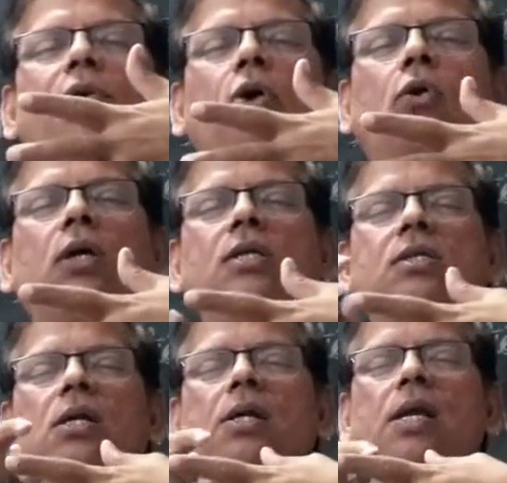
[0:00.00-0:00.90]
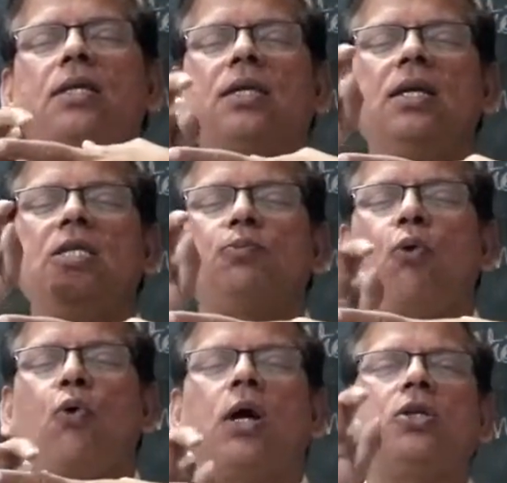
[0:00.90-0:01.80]
your concentration is
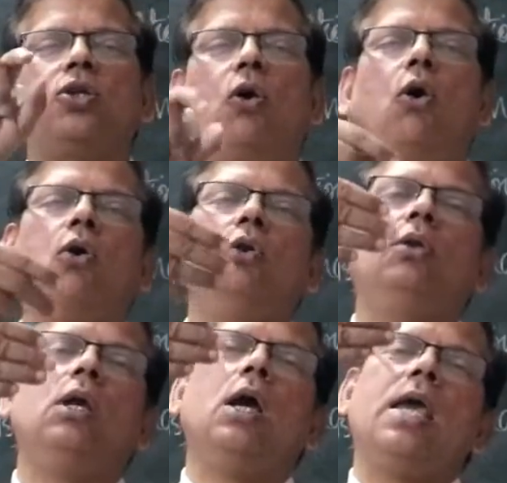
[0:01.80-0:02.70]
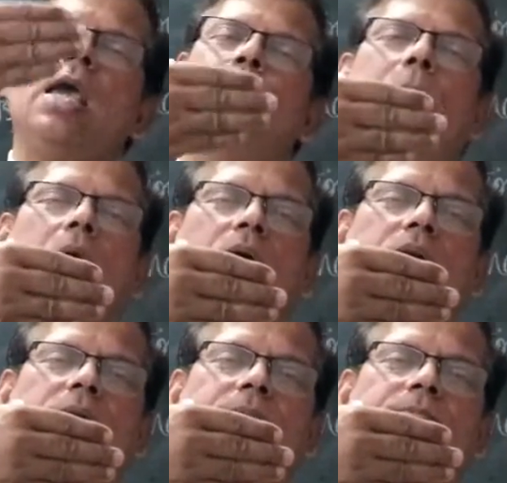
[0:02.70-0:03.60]
focused on A
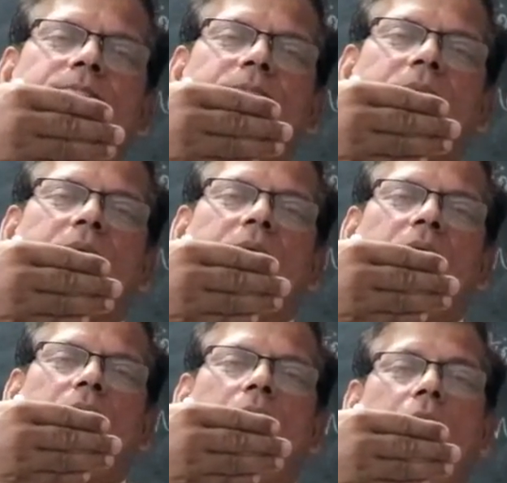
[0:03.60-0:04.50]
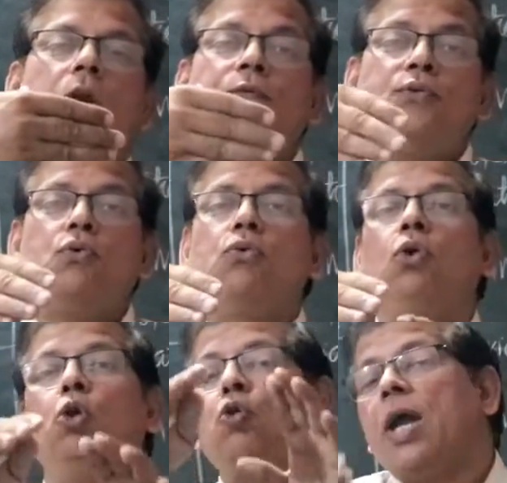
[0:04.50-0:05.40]
part. If you
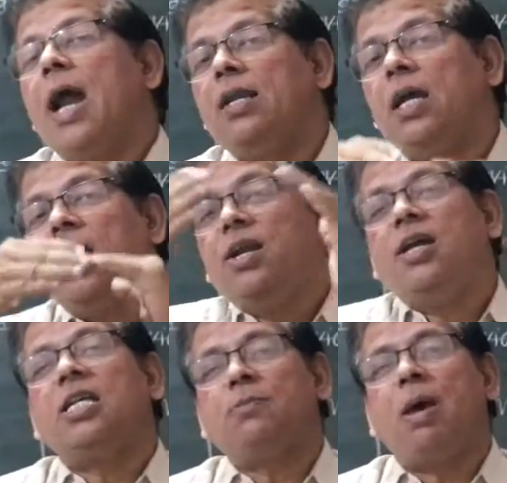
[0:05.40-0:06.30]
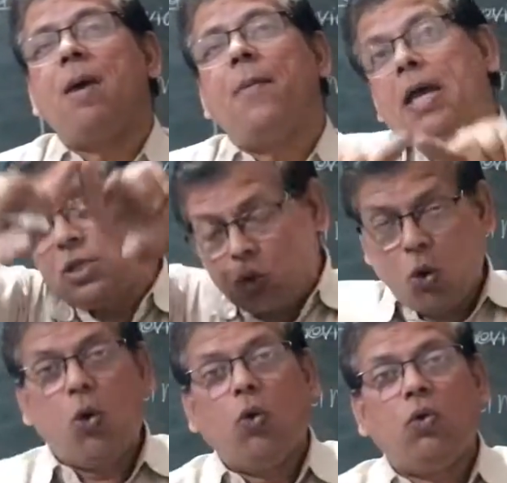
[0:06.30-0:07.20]
look at the India's map as a
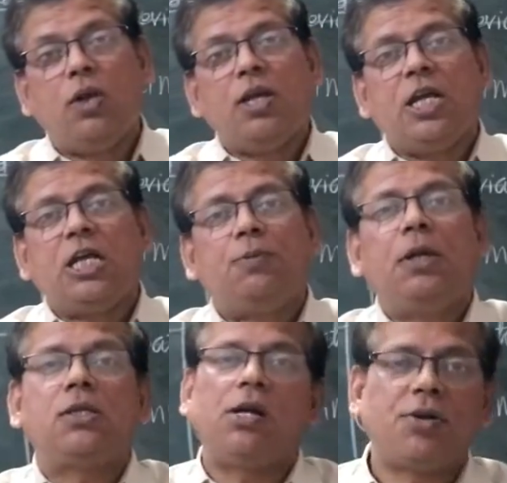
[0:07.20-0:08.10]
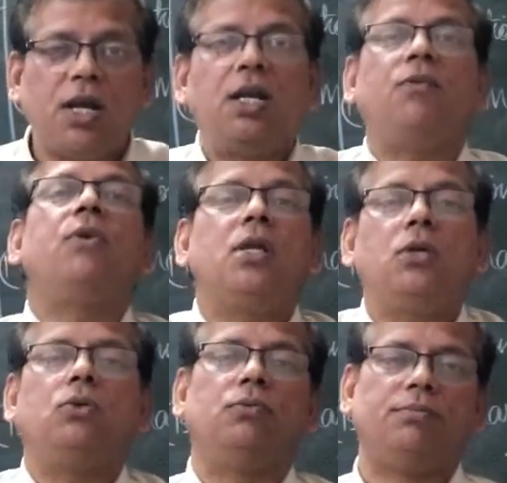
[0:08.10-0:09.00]
whole, it will certainly worry
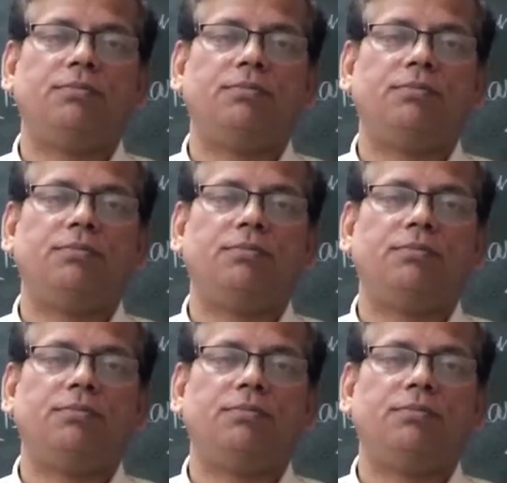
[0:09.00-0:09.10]
you,